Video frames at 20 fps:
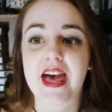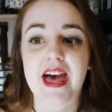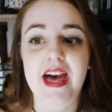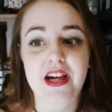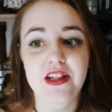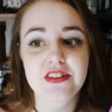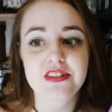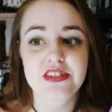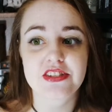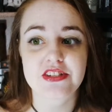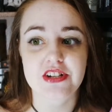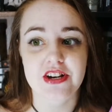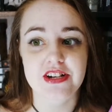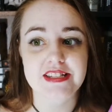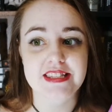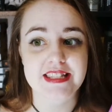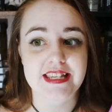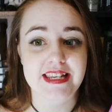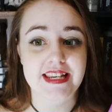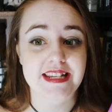Elle
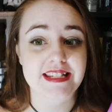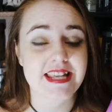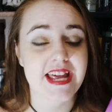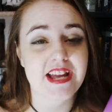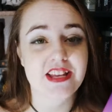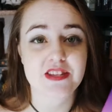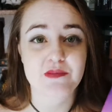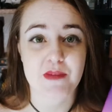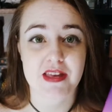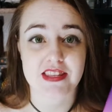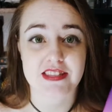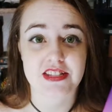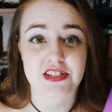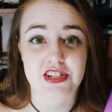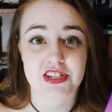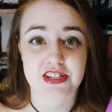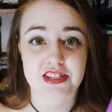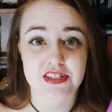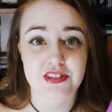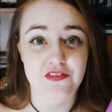starts getting text
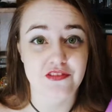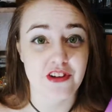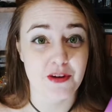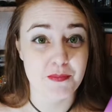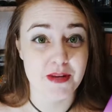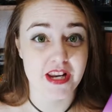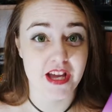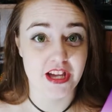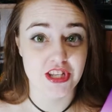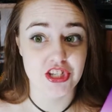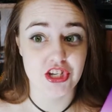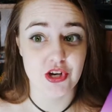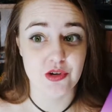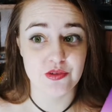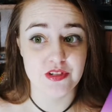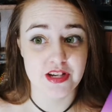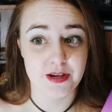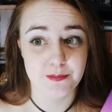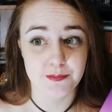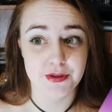messages from an
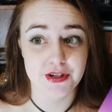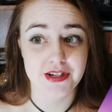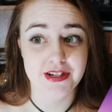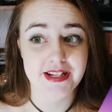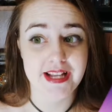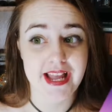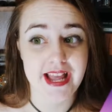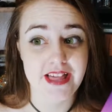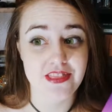unknown number,